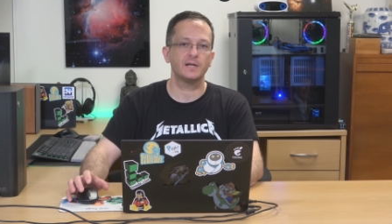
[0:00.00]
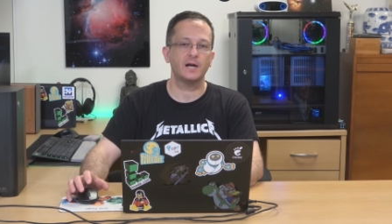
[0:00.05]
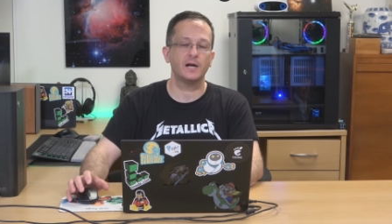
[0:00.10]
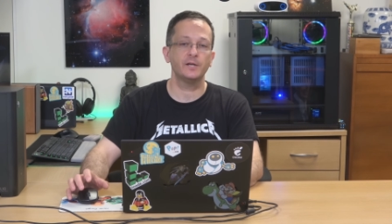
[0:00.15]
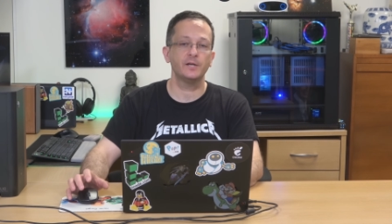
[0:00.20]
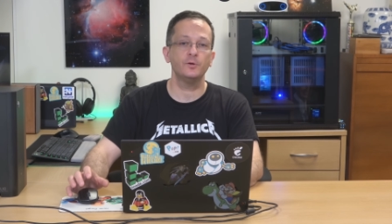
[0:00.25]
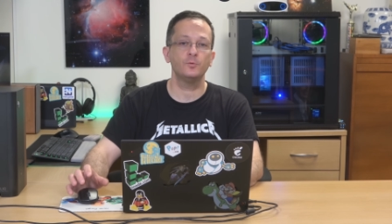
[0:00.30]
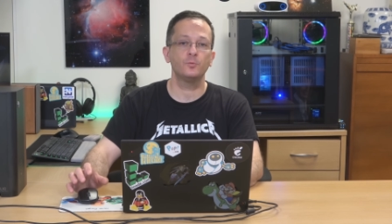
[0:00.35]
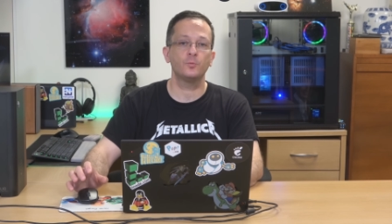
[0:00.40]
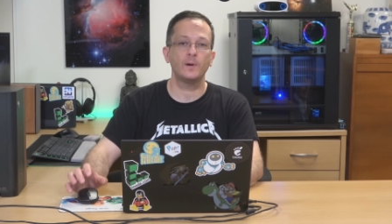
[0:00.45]
Are
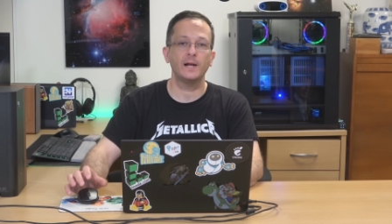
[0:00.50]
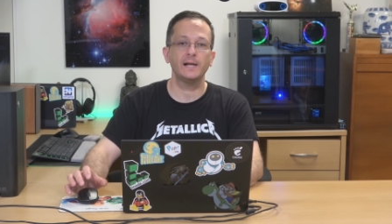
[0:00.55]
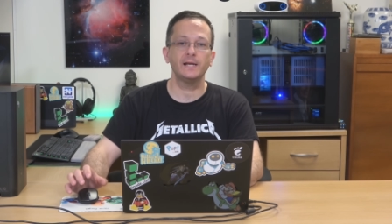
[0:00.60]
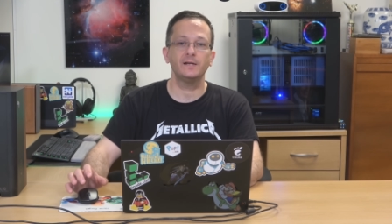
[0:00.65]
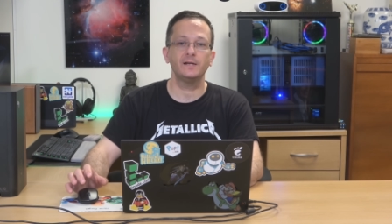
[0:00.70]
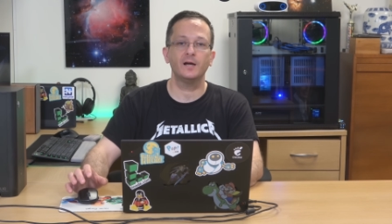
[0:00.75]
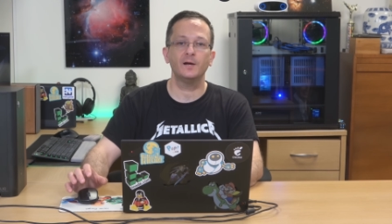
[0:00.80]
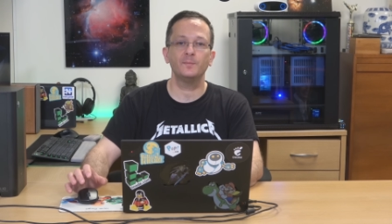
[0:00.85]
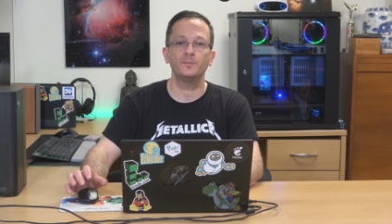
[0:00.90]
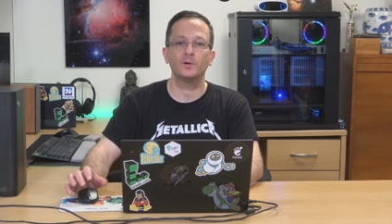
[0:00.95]
you ready
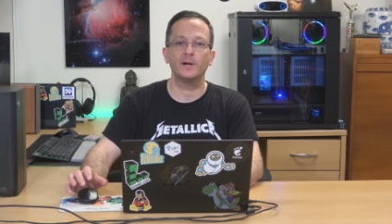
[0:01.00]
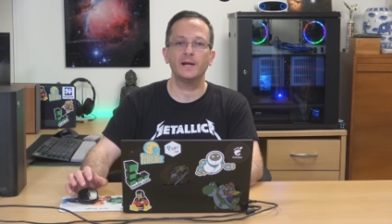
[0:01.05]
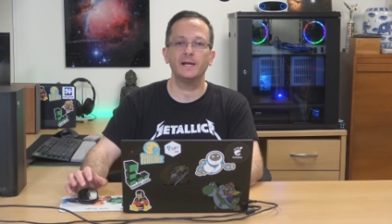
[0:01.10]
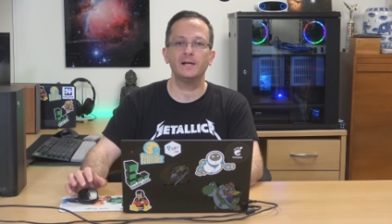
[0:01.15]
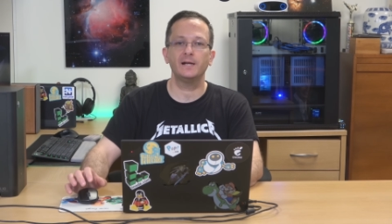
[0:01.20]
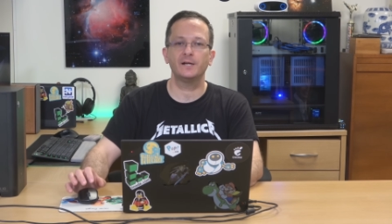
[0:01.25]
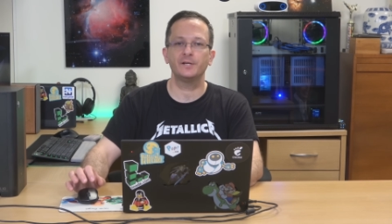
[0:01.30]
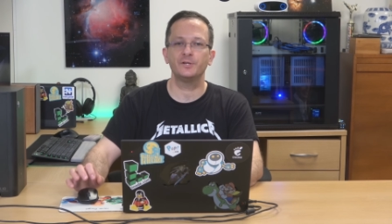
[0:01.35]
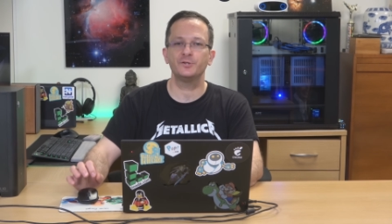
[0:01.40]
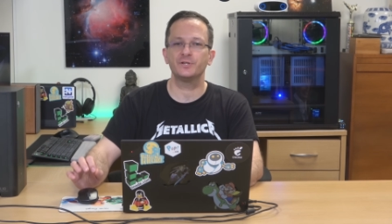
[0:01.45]
to upgrade?
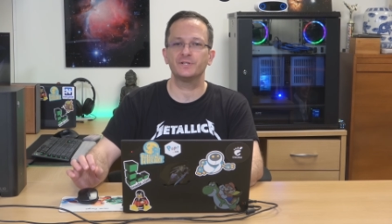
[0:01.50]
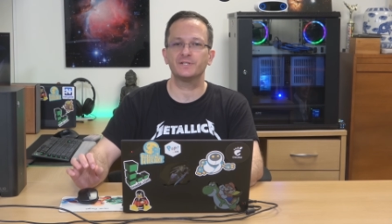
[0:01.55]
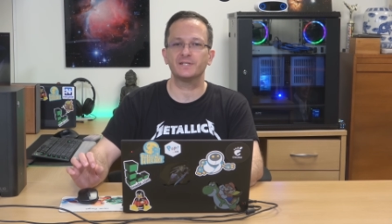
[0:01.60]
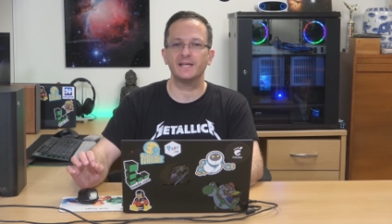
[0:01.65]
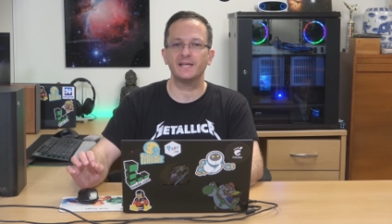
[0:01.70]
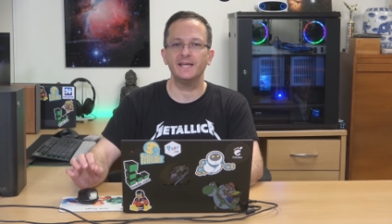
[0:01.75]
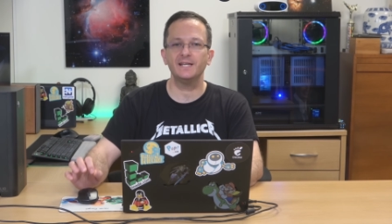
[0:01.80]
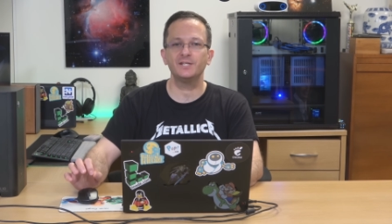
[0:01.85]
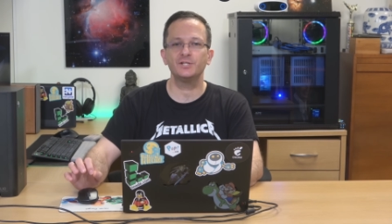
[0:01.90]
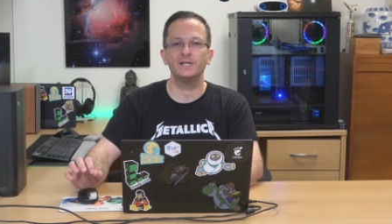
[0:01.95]
Are you just
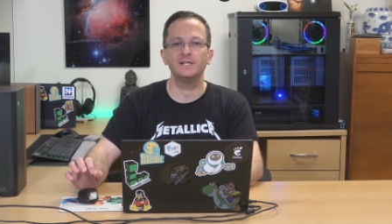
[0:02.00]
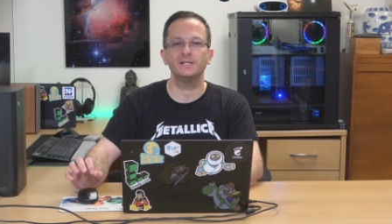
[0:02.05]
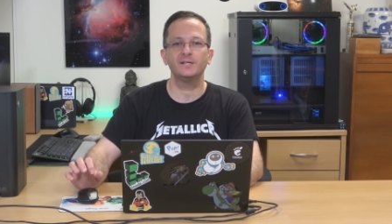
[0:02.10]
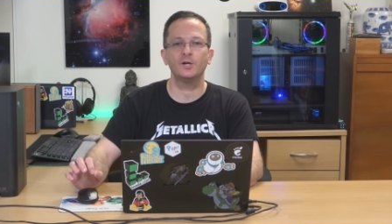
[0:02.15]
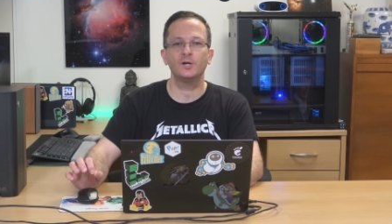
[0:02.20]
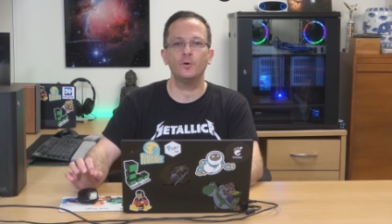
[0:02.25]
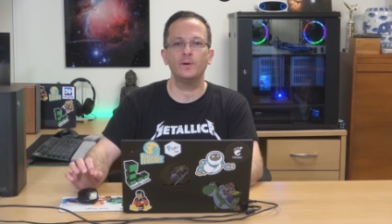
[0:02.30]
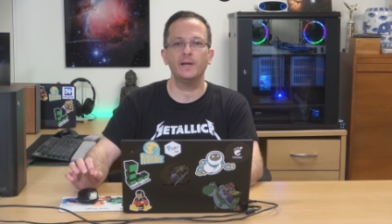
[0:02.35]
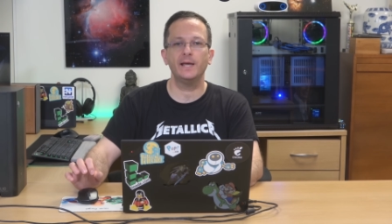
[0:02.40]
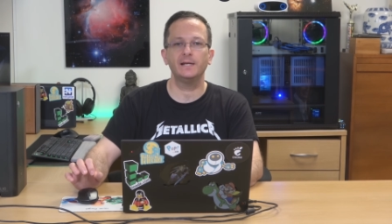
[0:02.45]
itching to
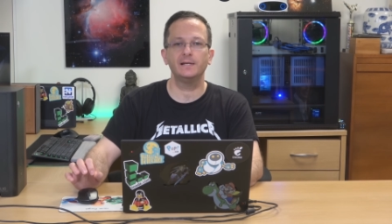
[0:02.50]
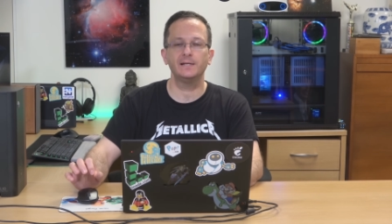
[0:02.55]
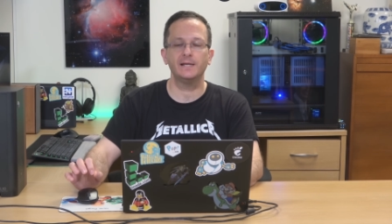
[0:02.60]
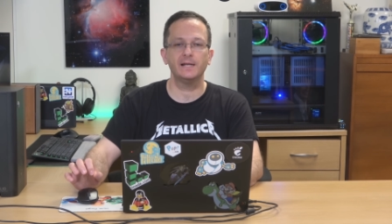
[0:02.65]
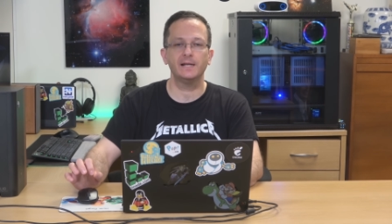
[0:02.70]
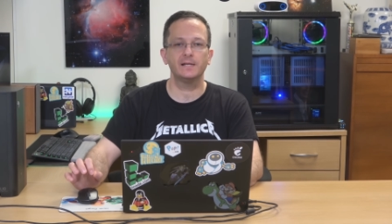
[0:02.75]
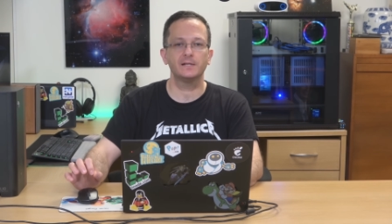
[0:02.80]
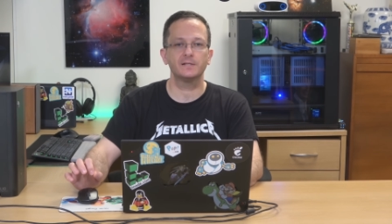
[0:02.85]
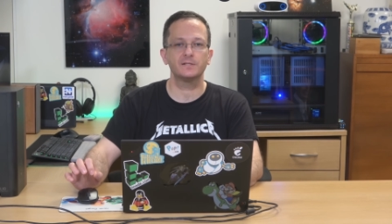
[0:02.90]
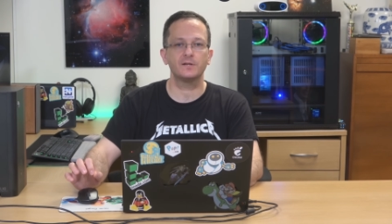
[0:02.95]
go ahead and
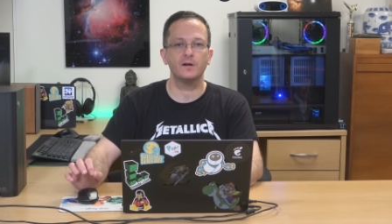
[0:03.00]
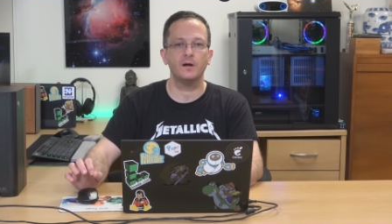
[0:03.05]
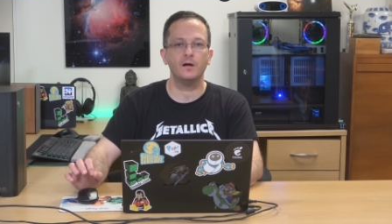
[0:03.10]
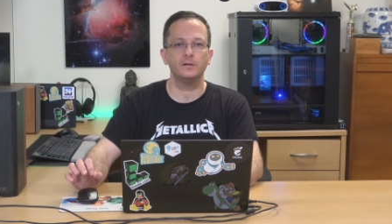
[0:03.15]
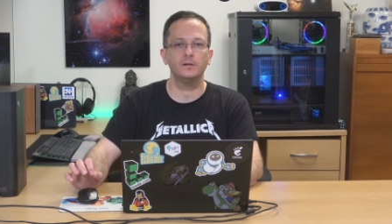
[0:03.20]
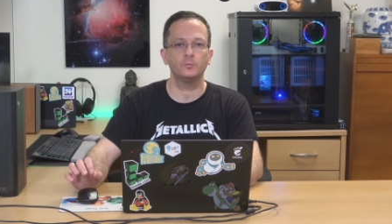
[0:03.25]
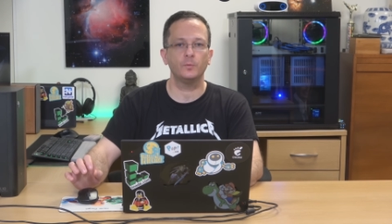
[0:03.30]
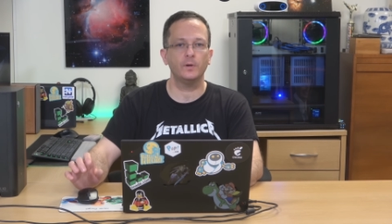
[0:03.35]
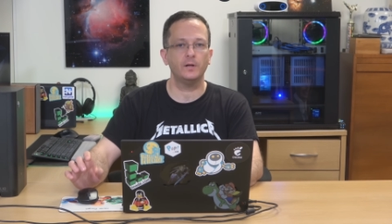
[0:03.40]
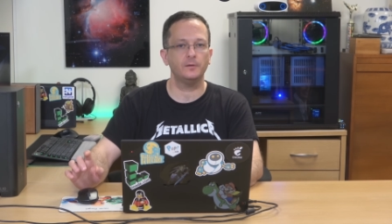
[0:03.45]
get it
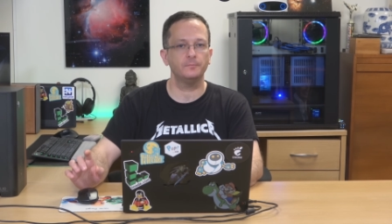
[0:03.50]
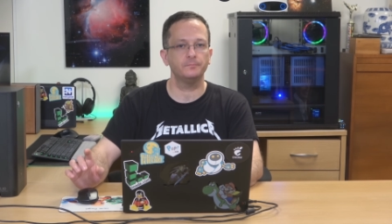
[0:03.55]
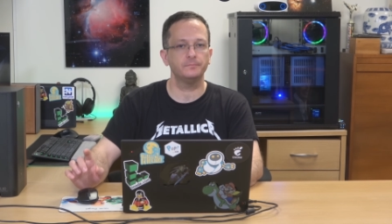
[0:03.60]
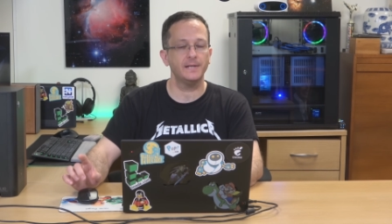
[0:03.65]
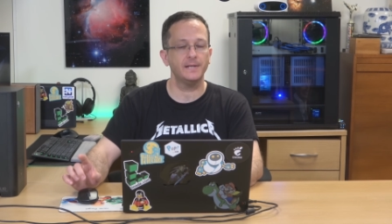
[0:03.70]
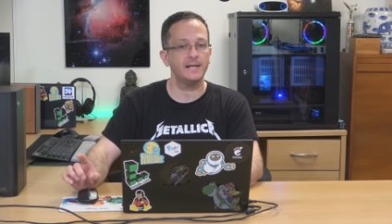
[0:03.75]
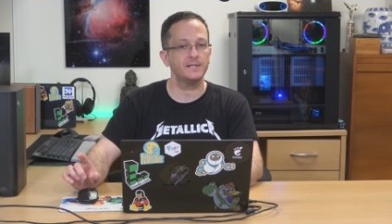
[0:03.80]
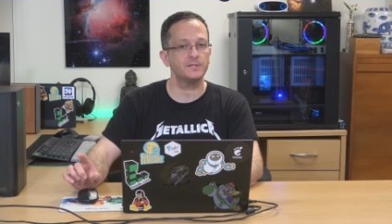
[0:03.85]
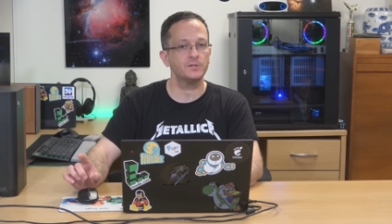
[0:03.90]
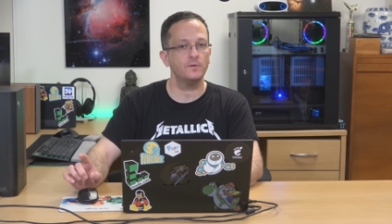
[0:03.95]
installed? Well,
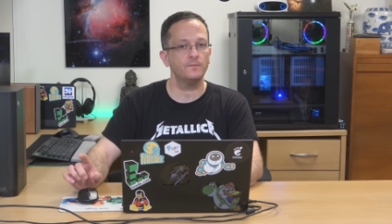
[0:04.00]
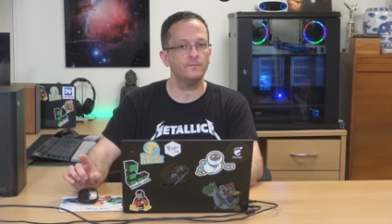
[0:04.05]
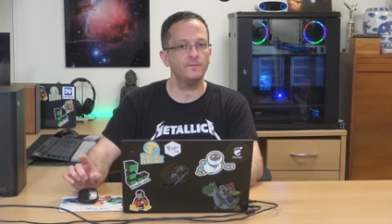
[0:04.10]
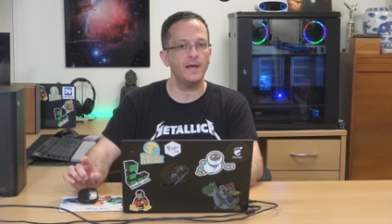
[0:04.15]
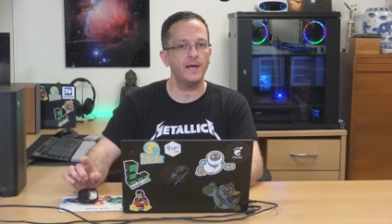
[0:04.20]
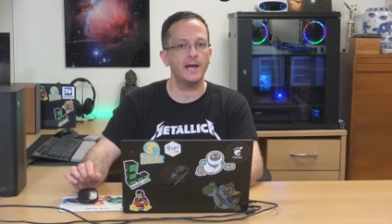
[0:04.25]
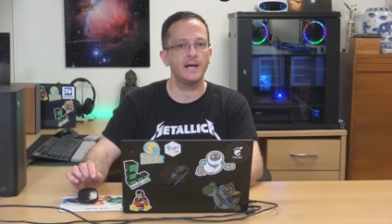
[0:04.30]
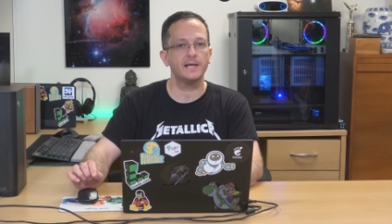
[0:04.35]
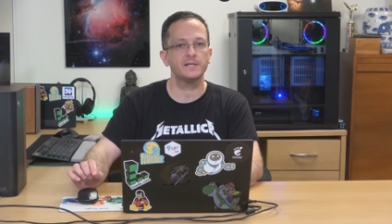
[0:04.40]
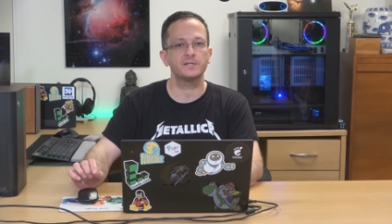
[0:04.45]
not so
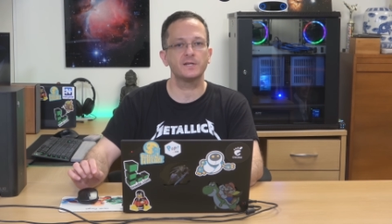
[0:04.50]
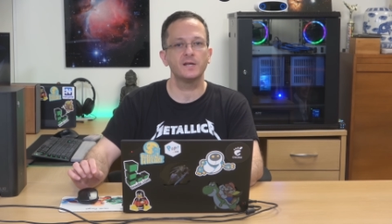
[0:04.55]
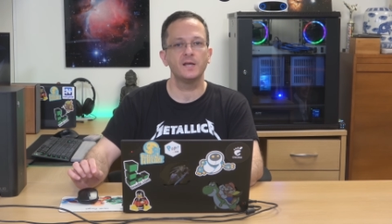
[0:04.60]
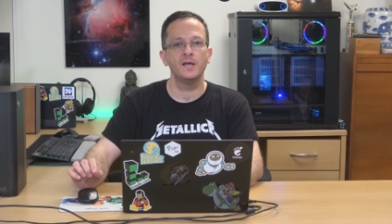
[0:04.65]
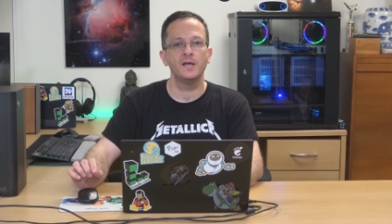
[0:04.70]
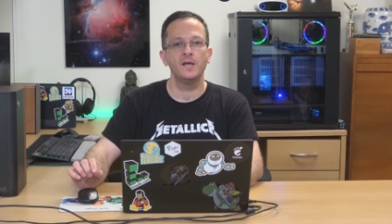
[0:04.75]
fast.